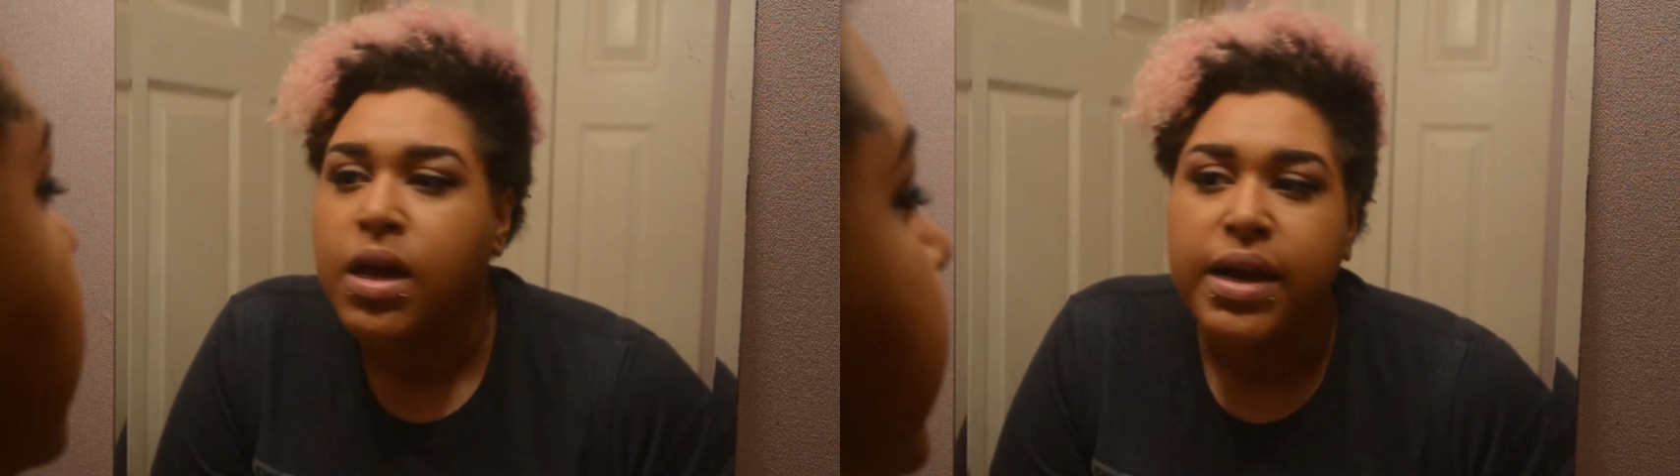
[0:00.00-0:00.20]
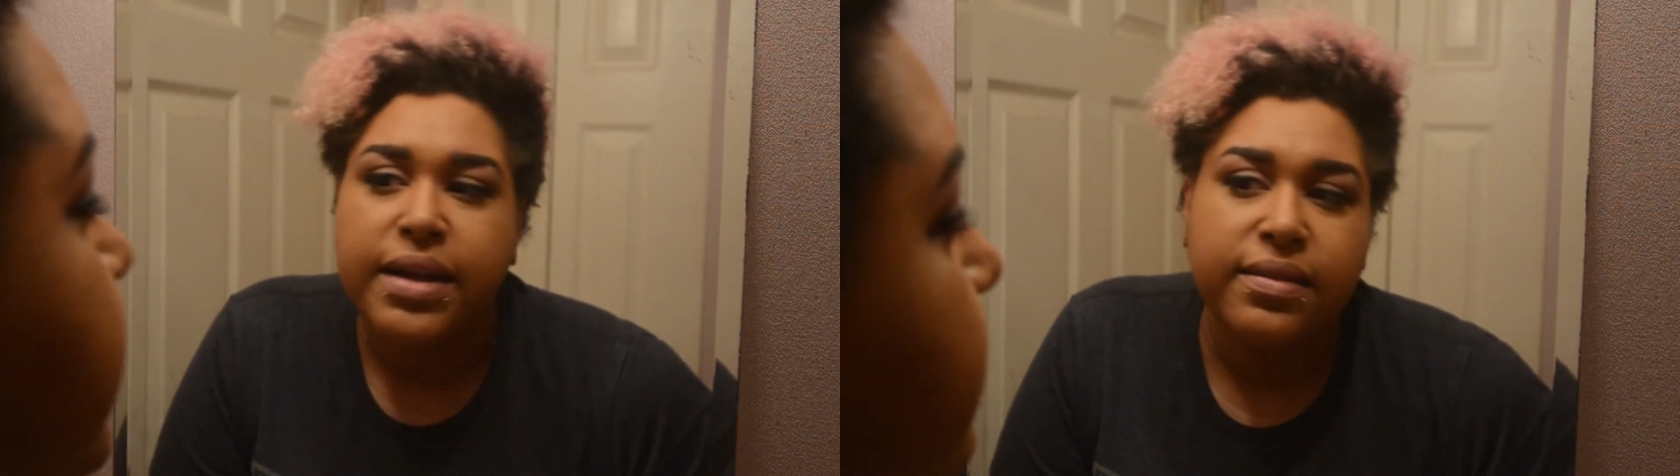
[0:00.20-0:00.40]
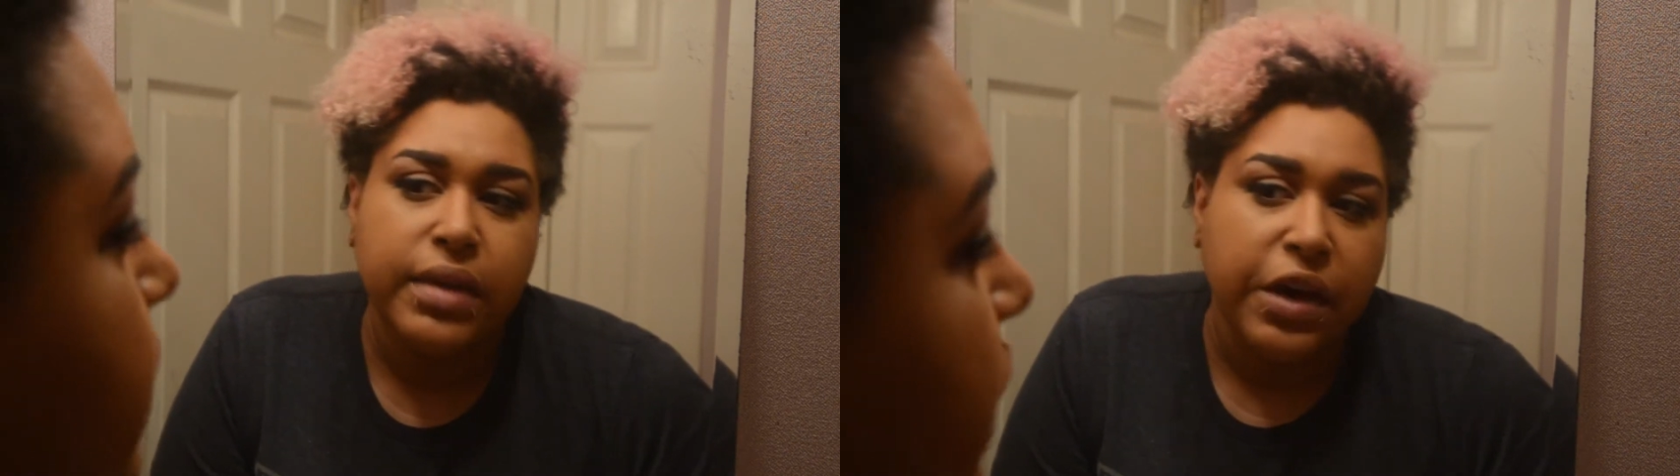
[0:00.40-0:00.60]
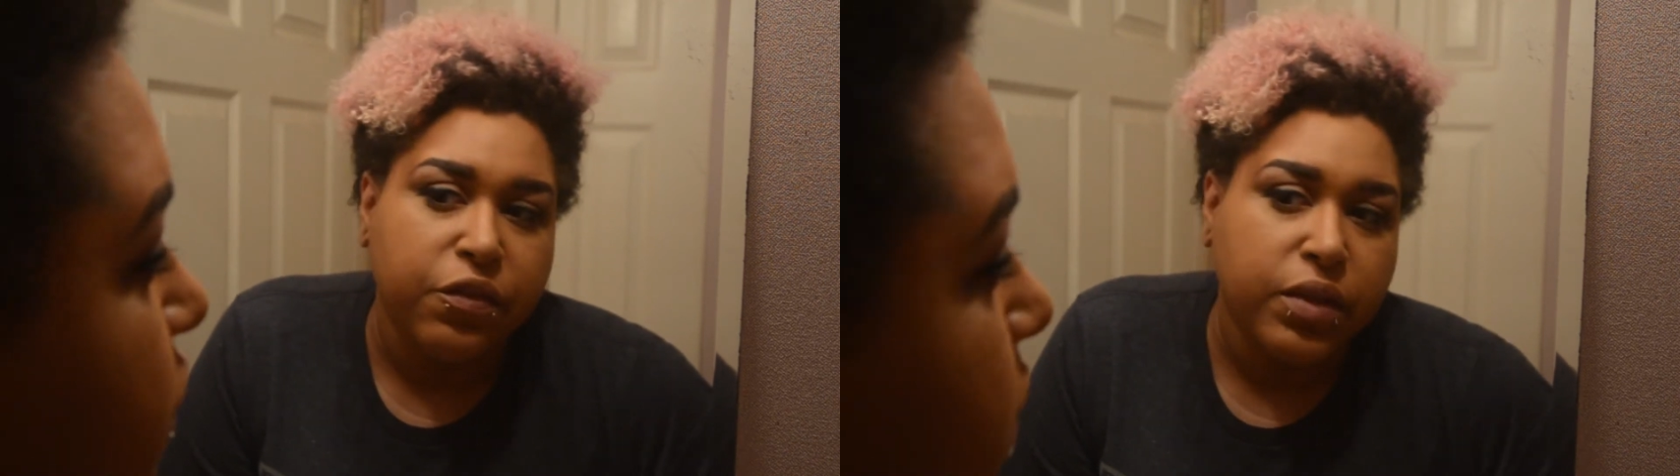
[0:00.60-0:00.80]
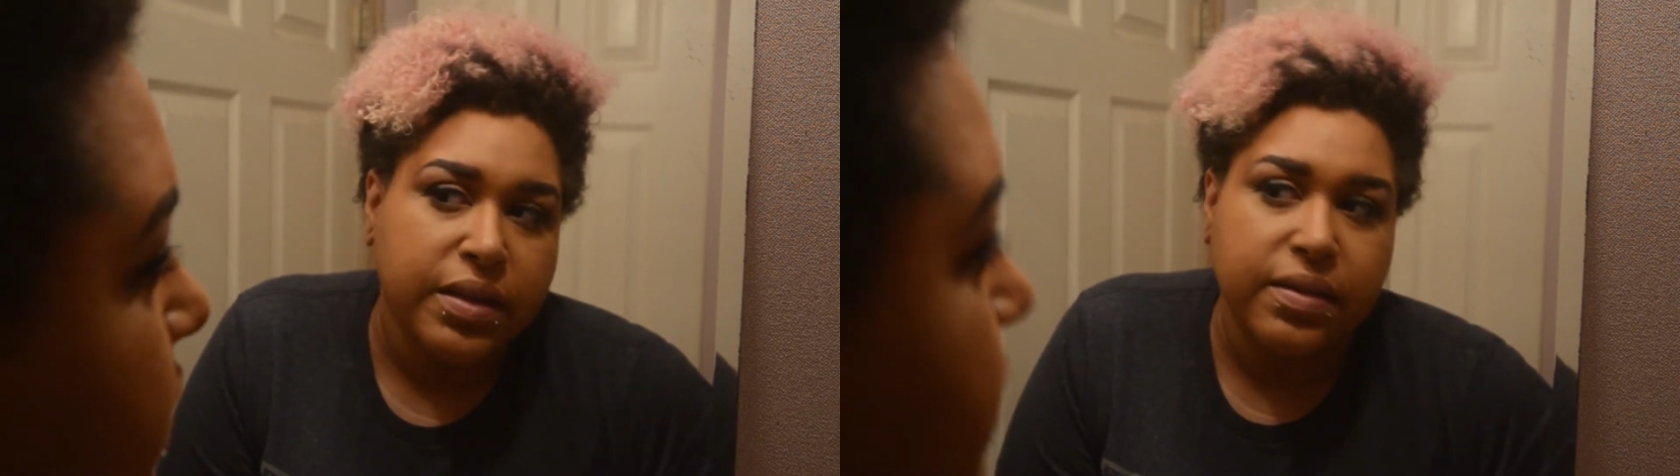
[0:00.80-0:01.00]
It's
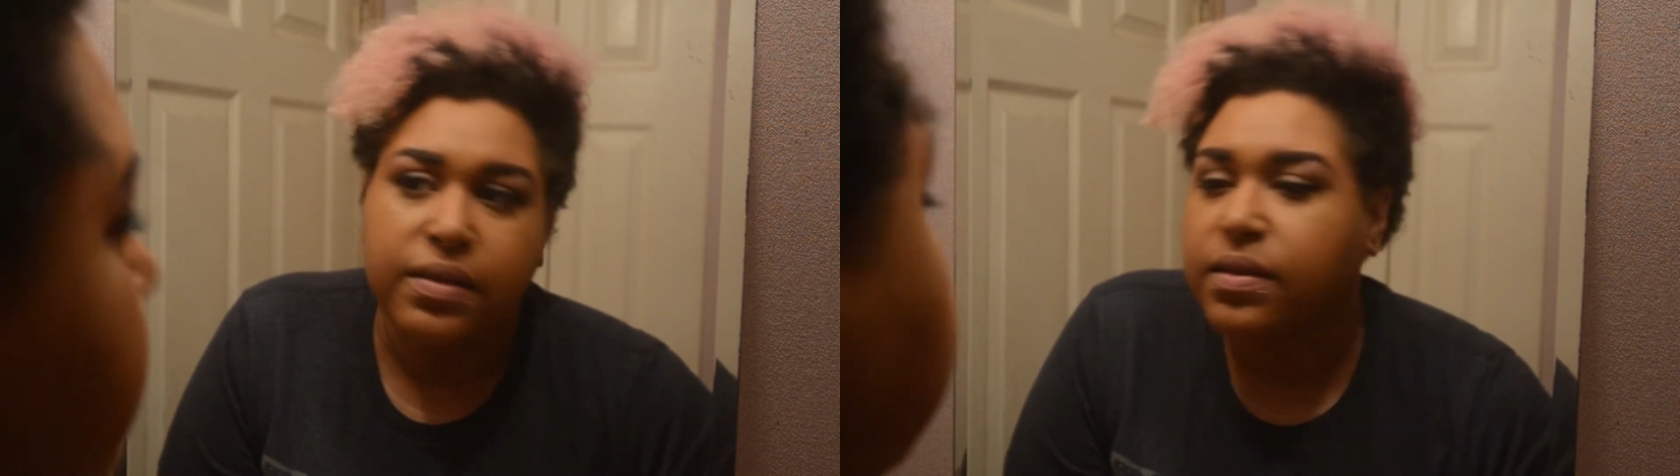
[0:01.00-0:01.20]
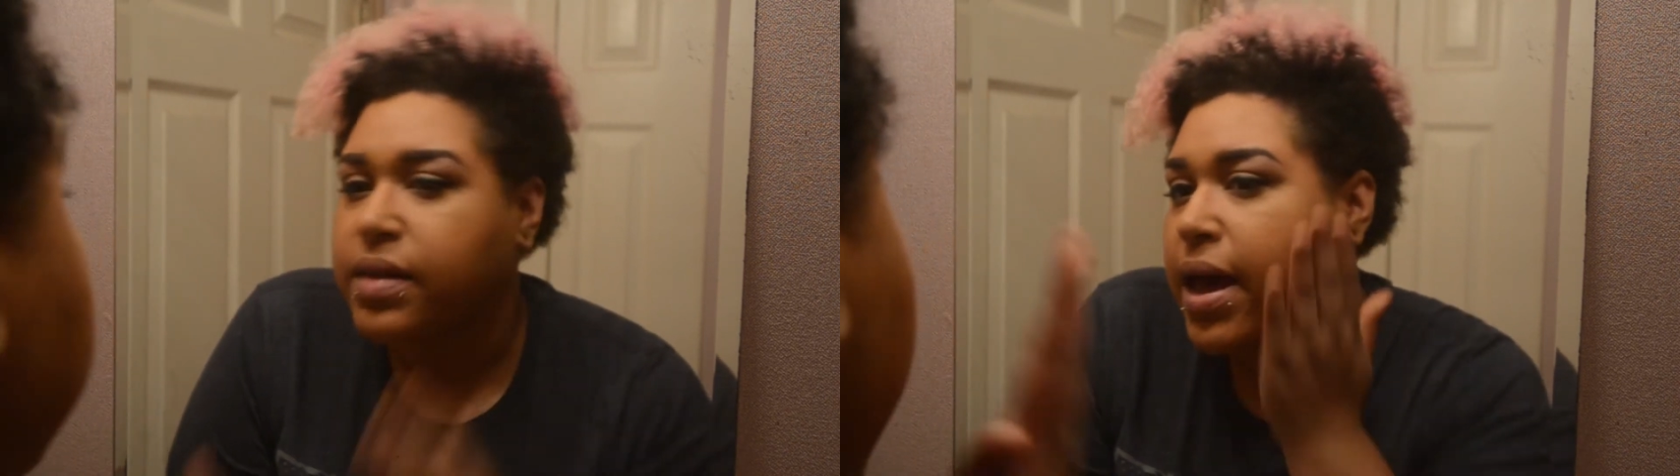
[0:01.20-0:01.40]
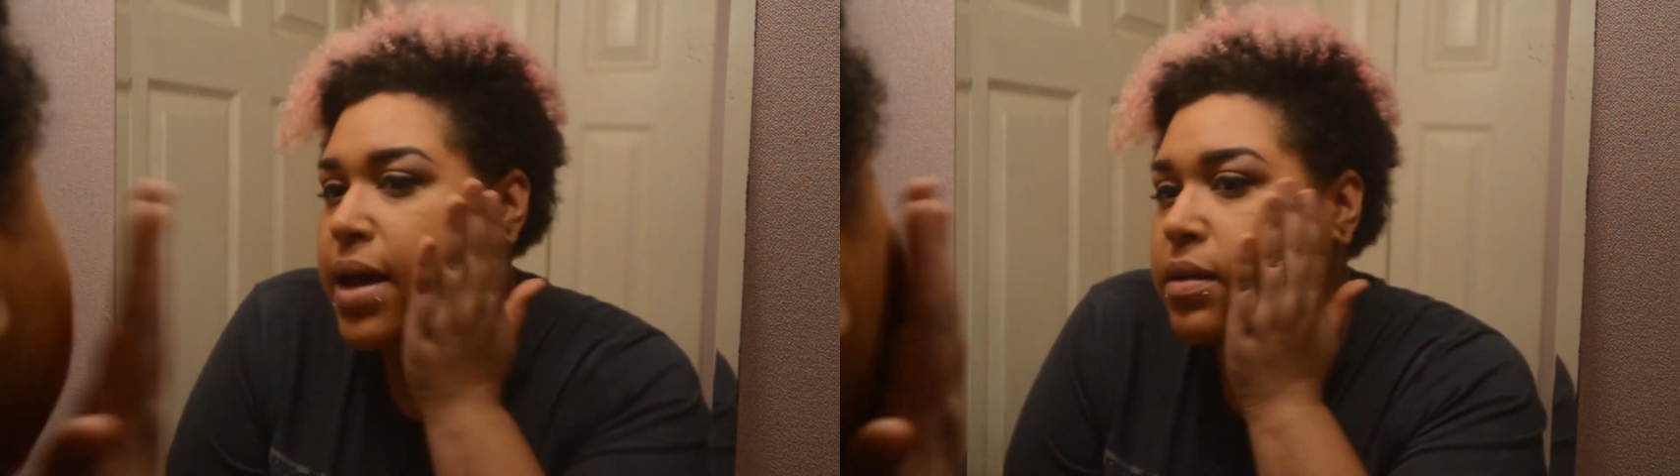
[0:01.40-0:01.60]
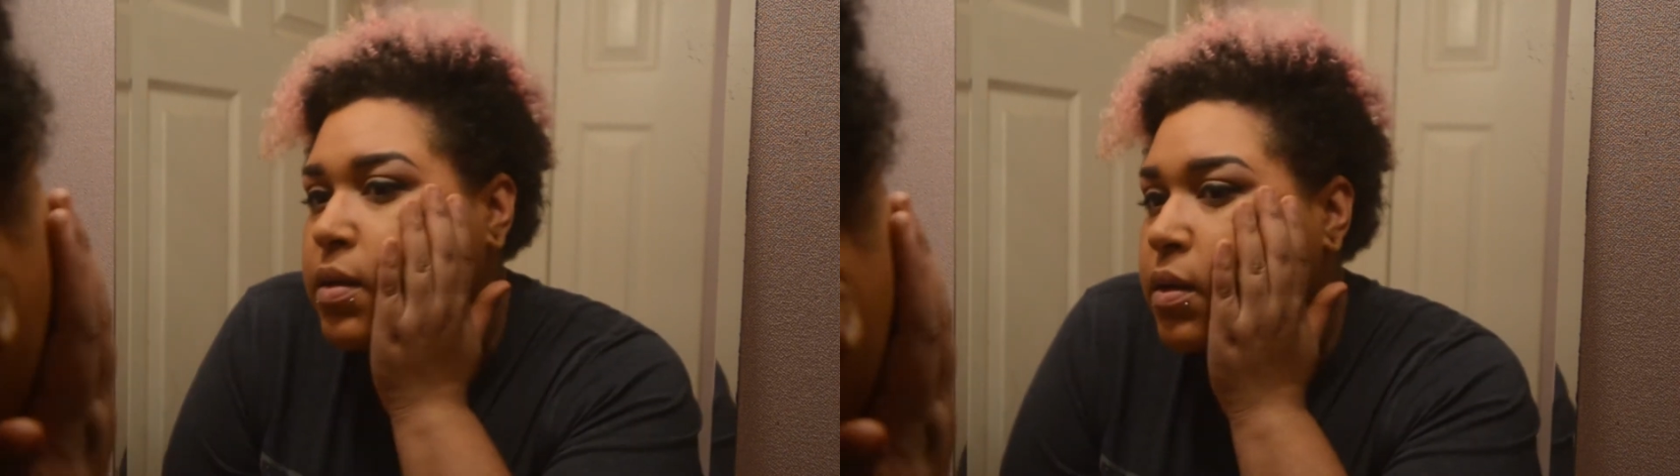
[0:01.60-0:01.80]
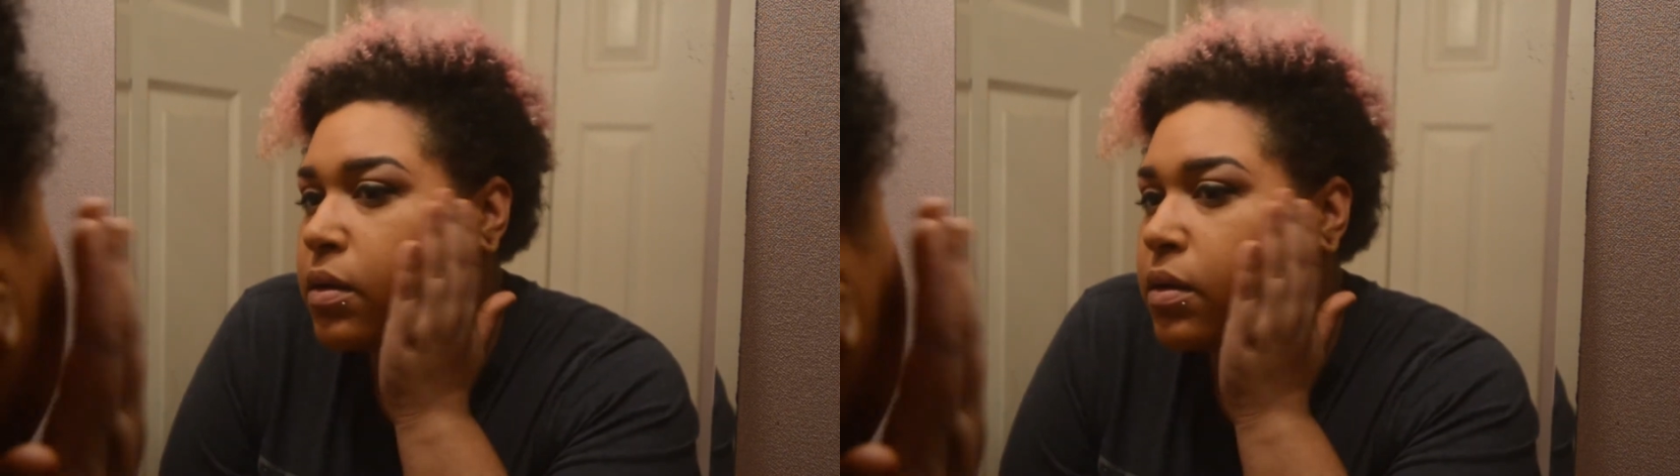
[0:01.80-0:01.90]
definitely set